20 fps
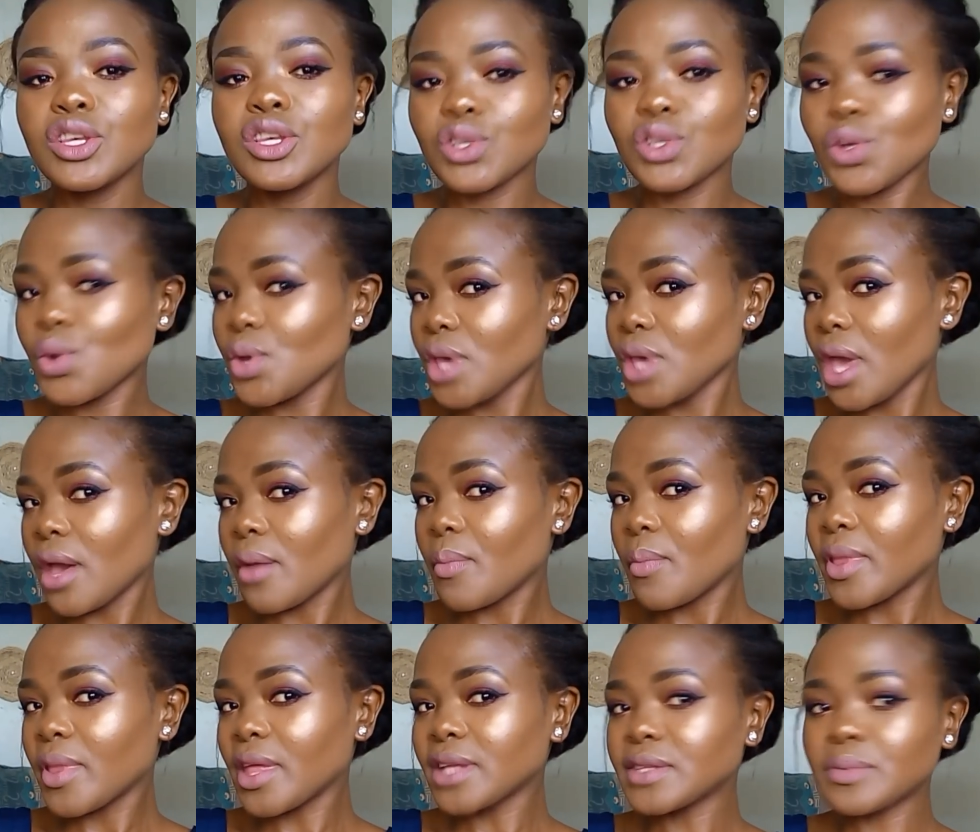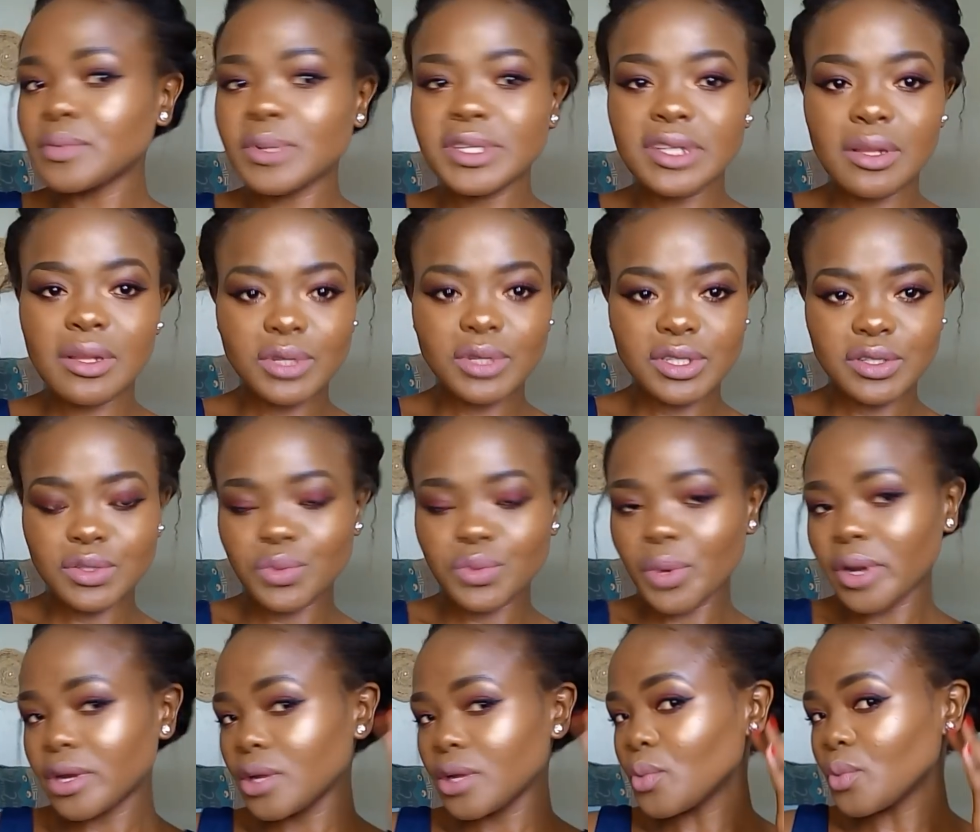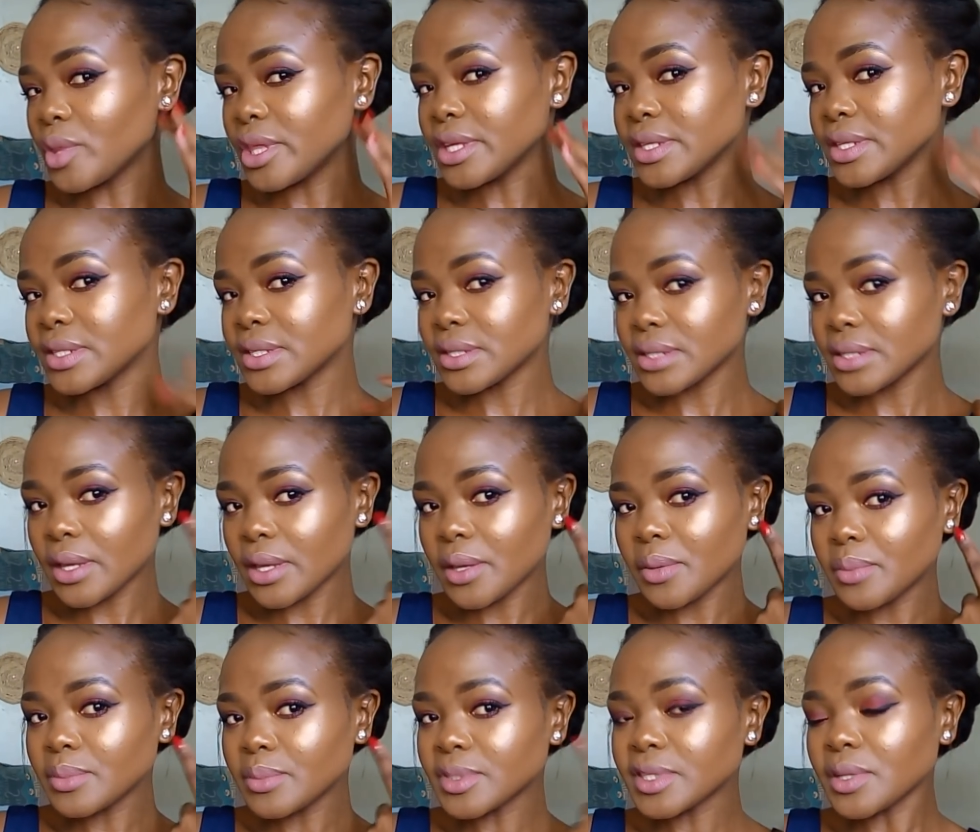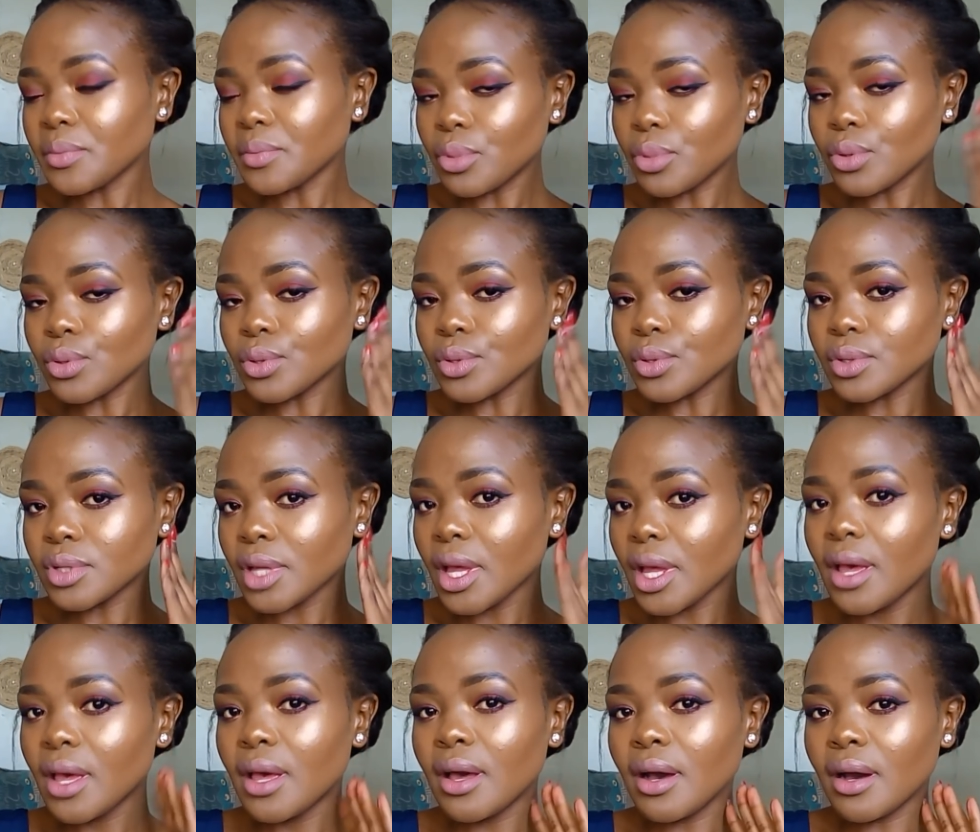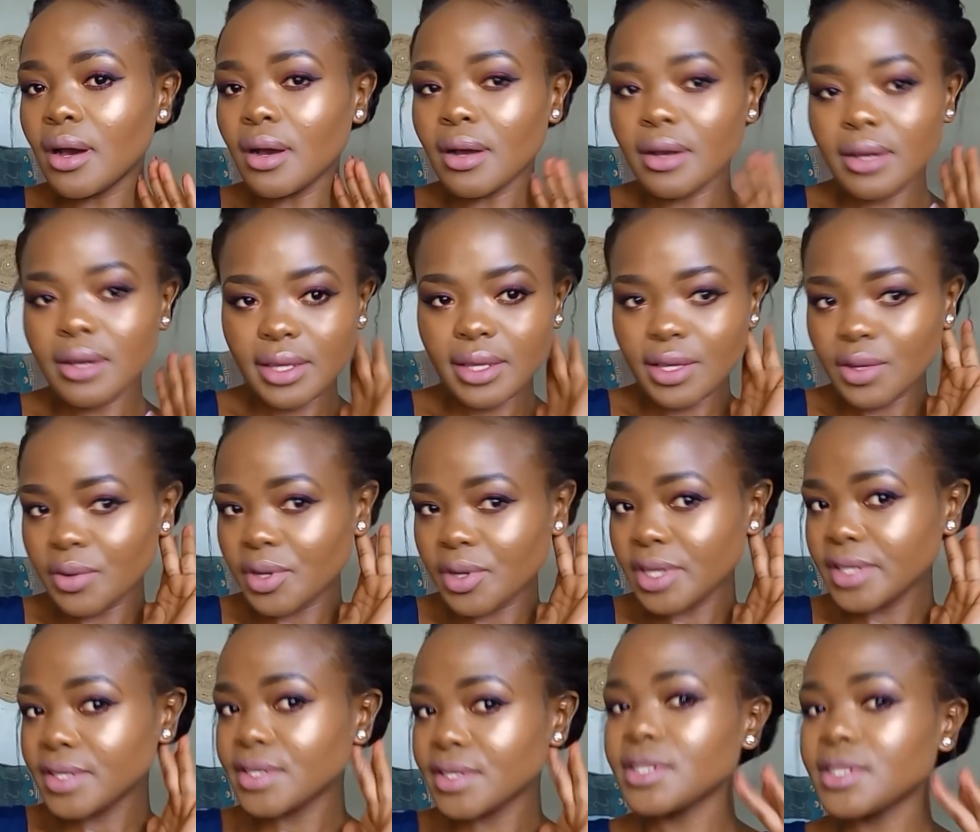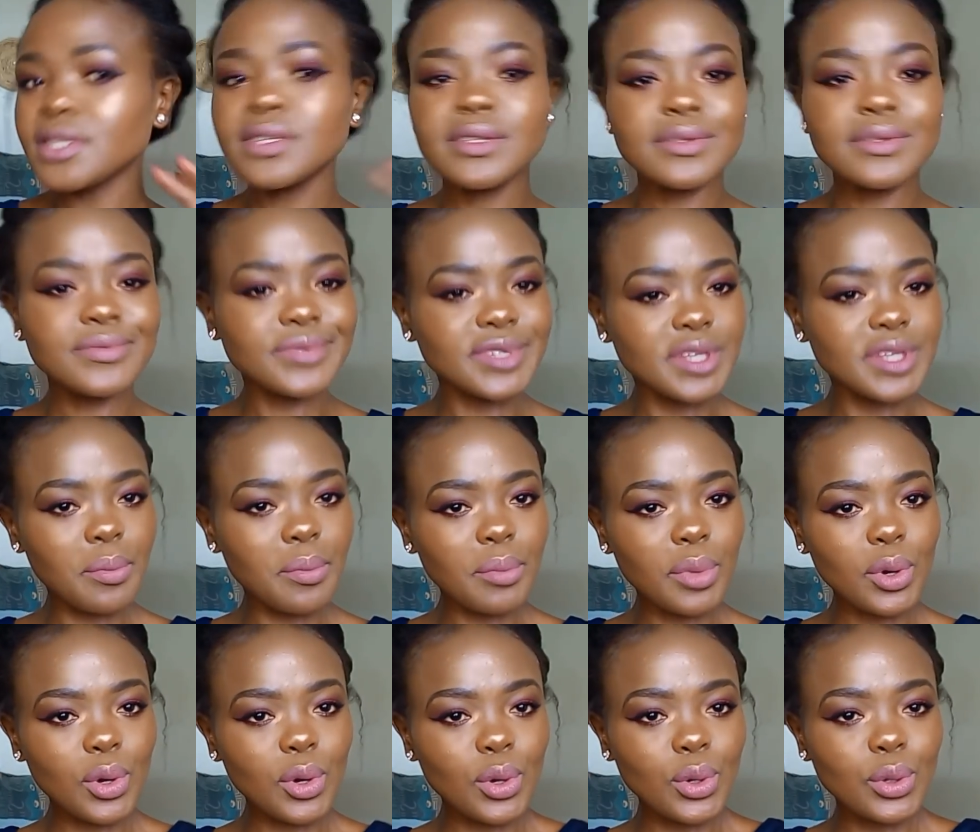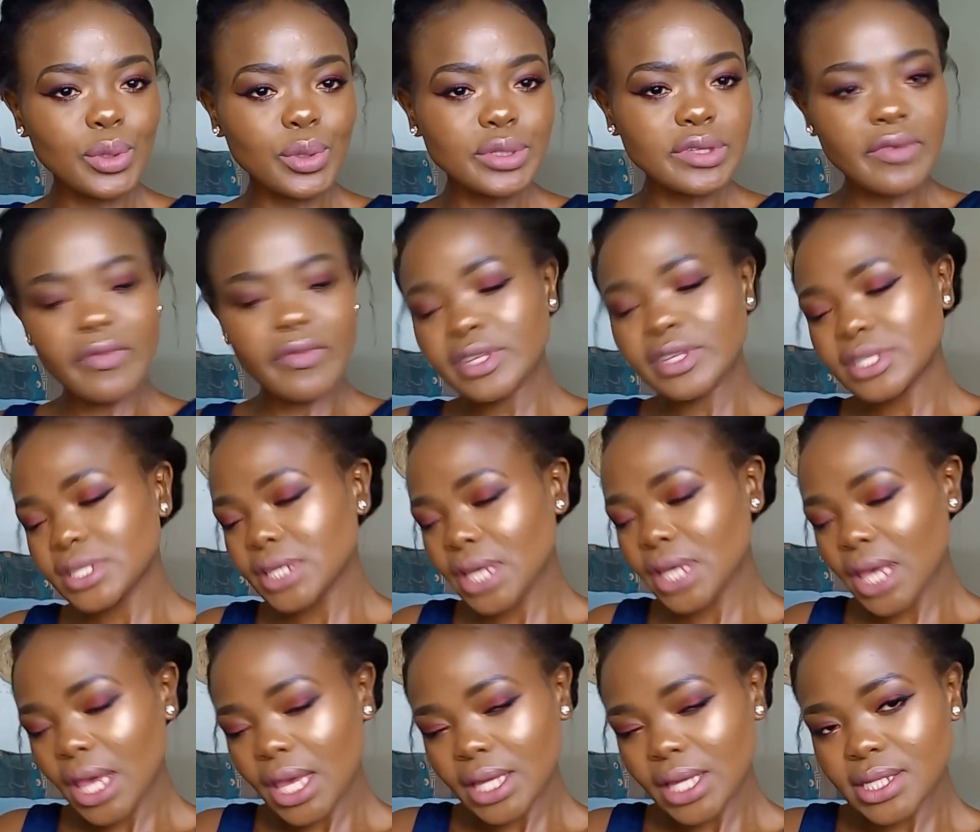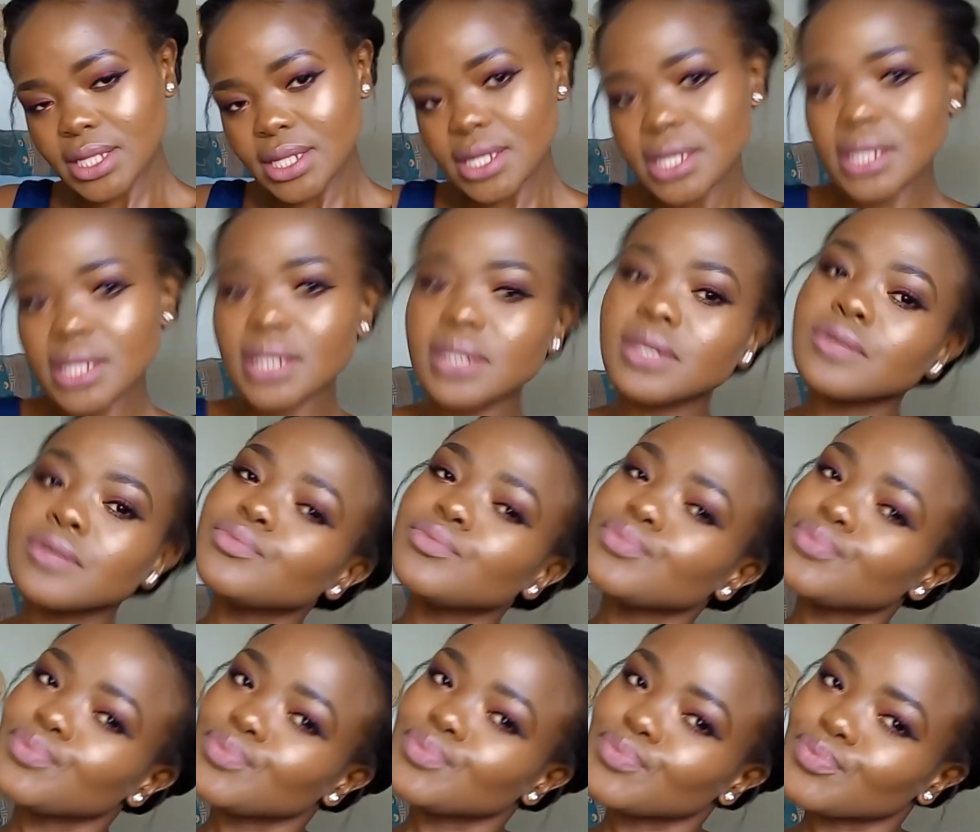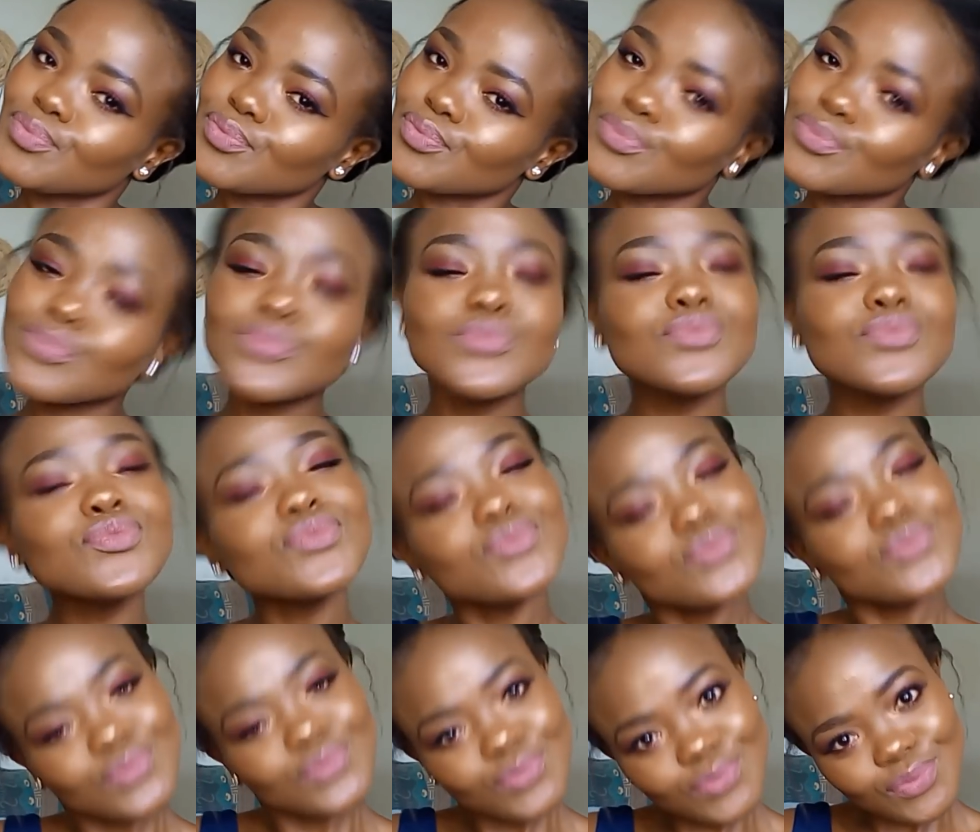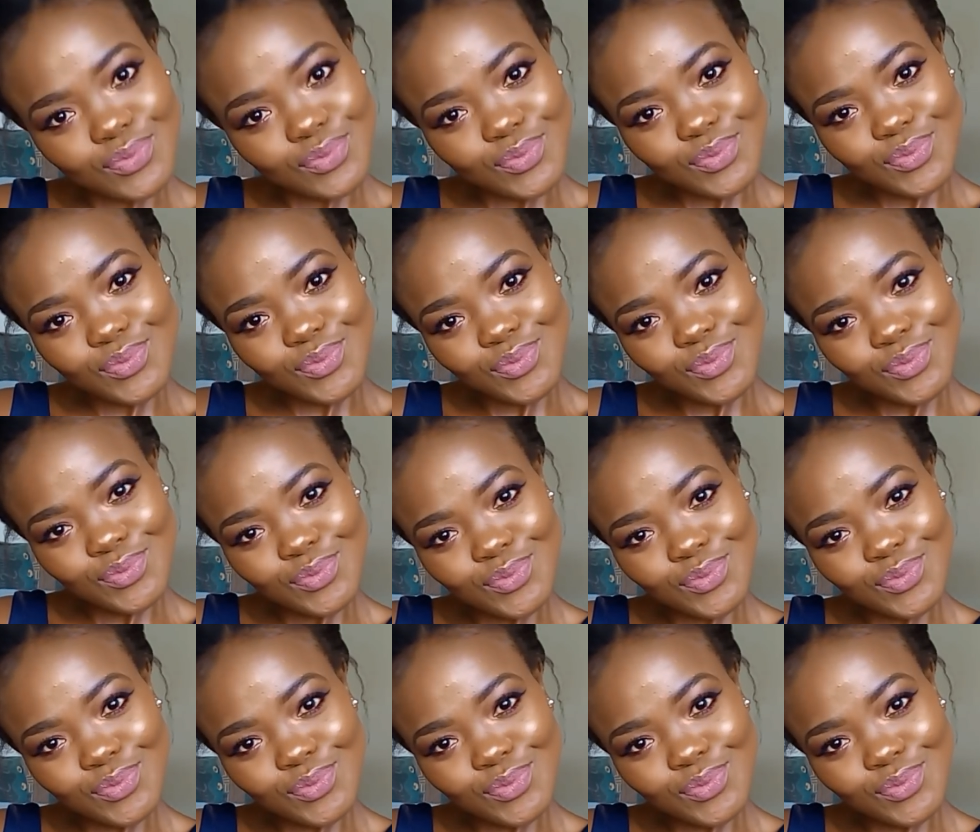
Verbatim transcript: So yeah, but that's basically what I was wearing, with this same simple Uh, earrings, just simple, sophisticated. Mm-hmm, mm-hmm.